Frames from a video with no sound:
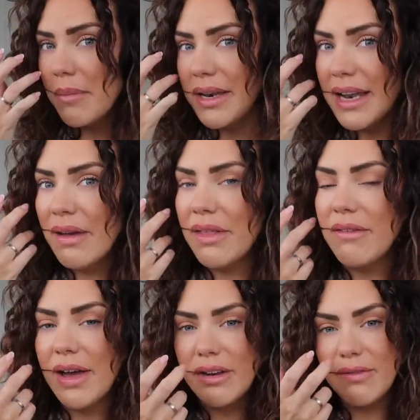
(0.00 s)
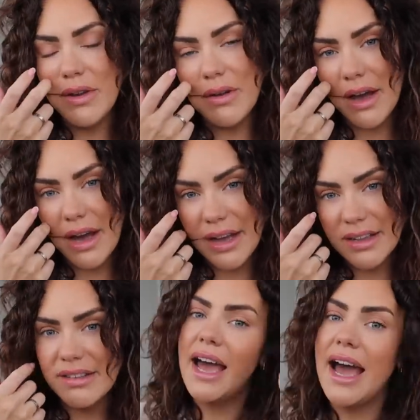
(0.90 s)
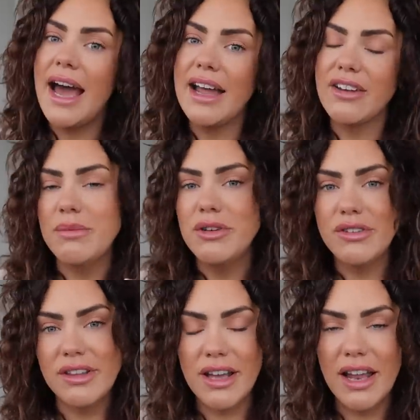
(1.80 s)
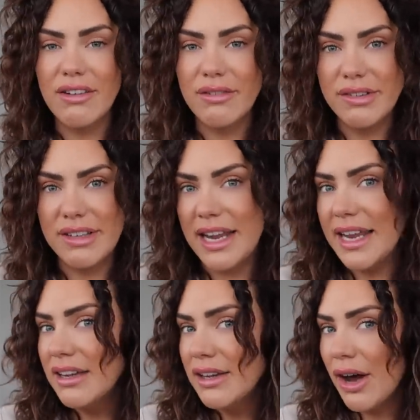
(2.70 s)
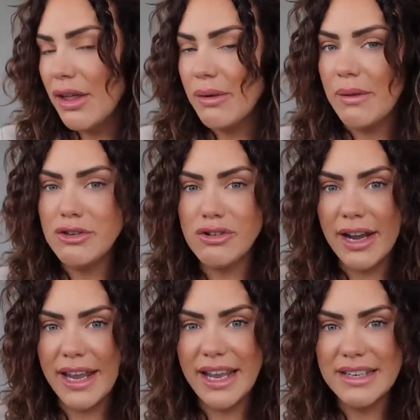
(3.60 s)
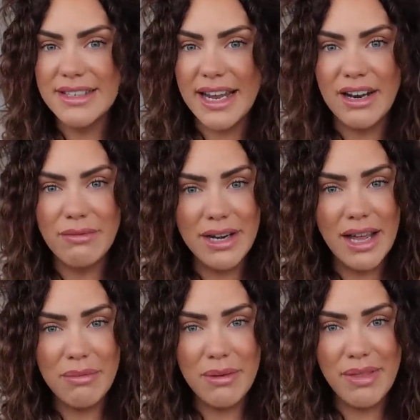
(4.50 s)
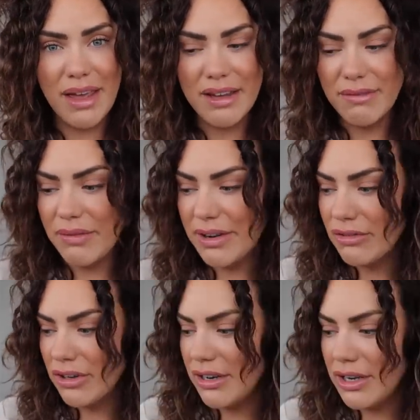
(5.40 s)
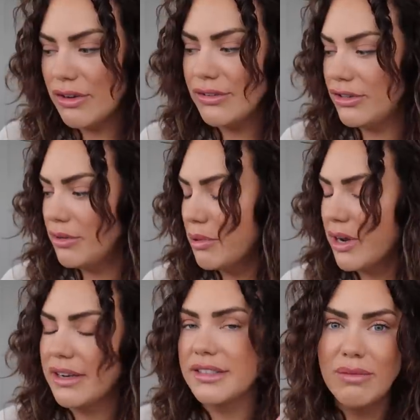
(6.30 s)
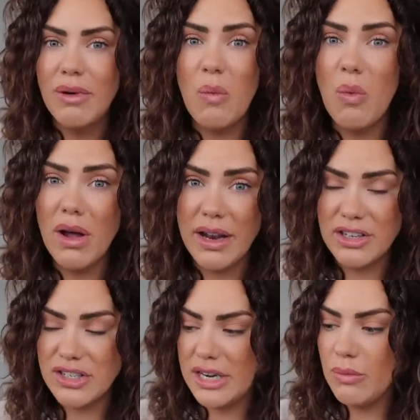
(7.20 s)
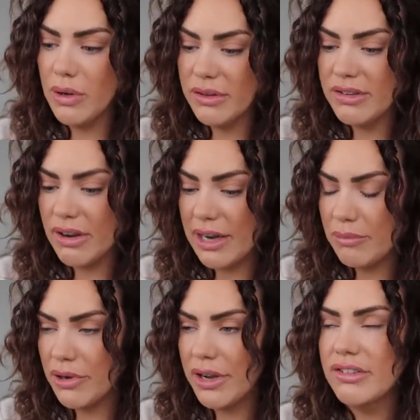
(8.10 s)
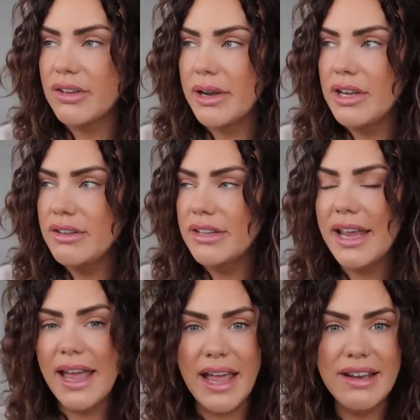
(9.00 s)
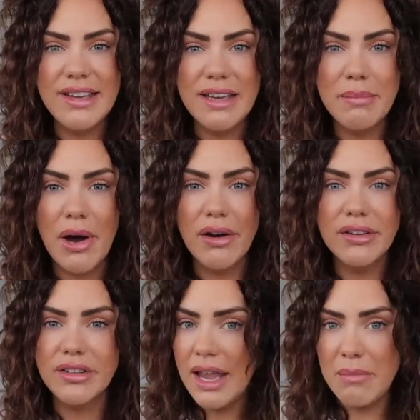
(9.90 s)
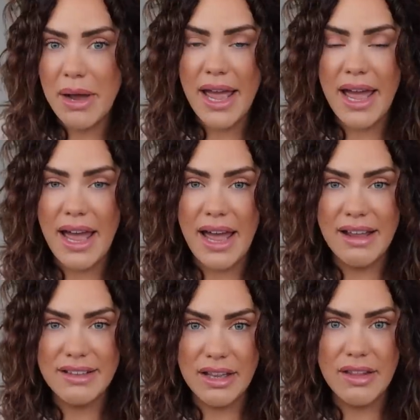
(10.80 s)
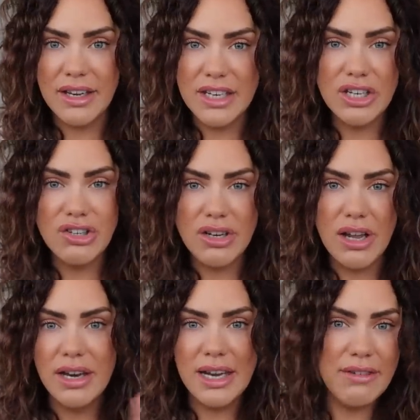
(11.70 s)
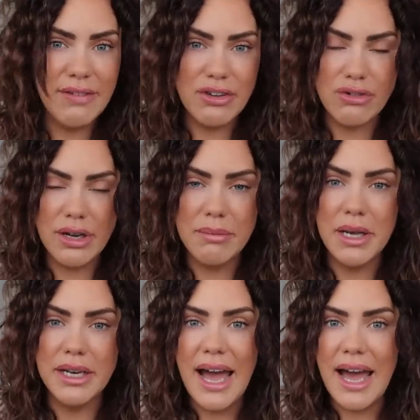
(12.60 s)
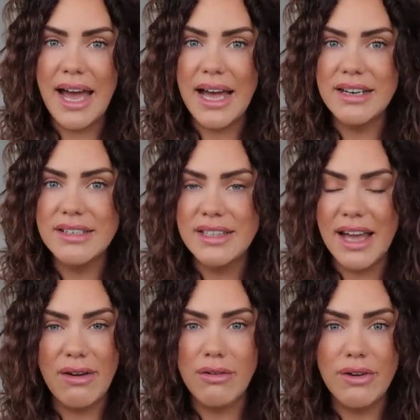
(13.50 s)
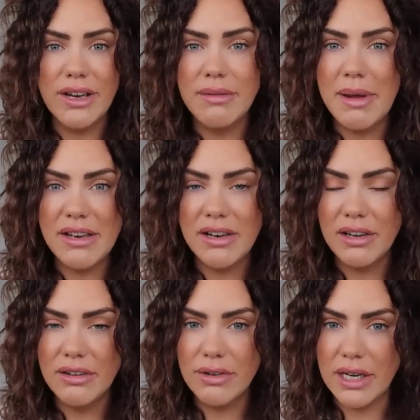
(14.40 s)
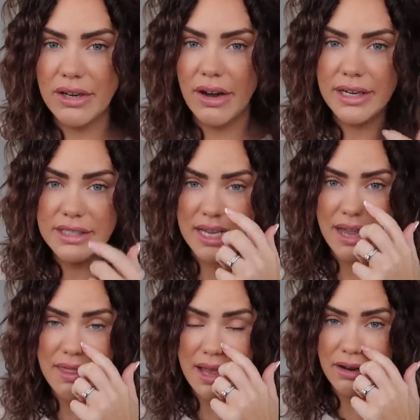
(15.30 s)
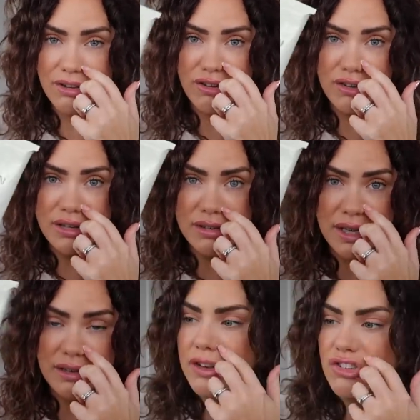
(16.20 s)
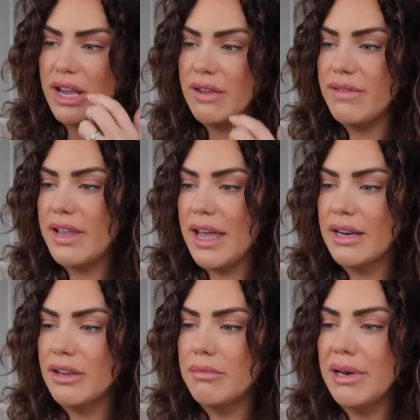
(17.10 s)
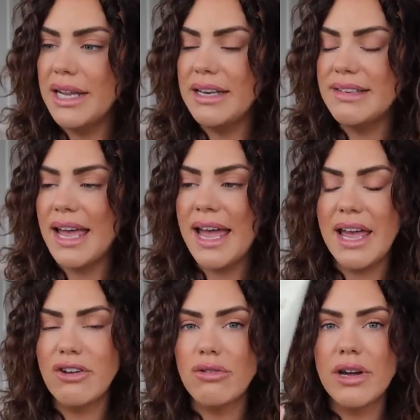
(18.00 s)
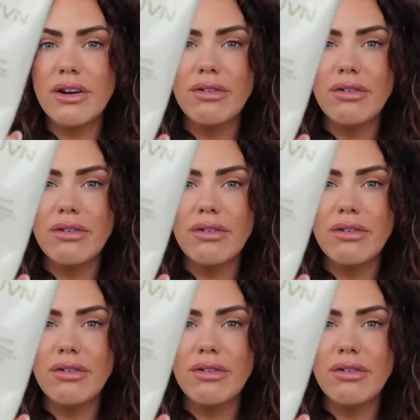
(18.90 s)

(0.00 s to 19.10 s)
but now that I've had a few cuts and I'm used to the colour obviously, I thought I would try it again today and I'm really happy with it. I've literally only used two products. Well, one actually, one styling product. So I use the K18 mask in my hair as like the conditioner leave-in treatment, and that already made it look really nice. And then I just use the JVN Complete Air Dry